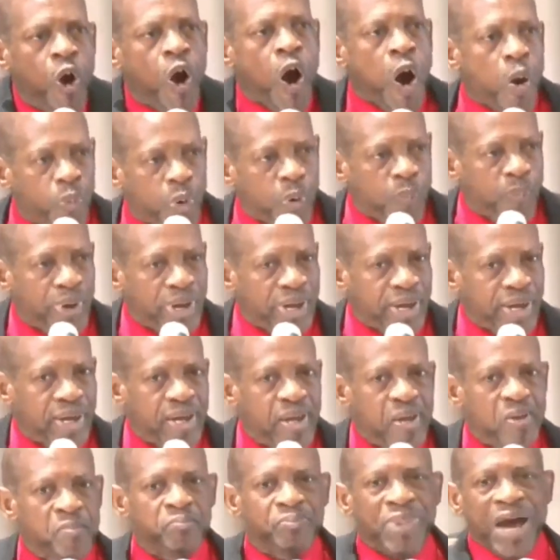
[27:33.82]
our way
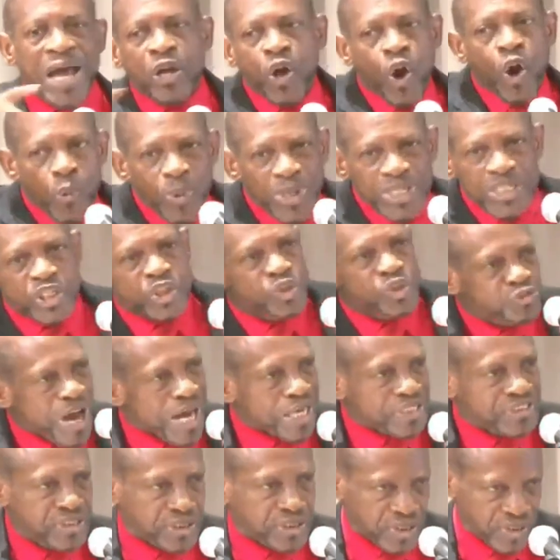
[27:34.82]
by our
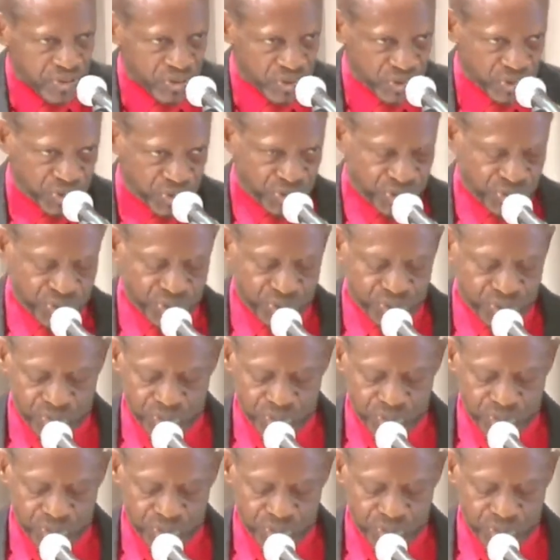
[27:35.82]
distractors.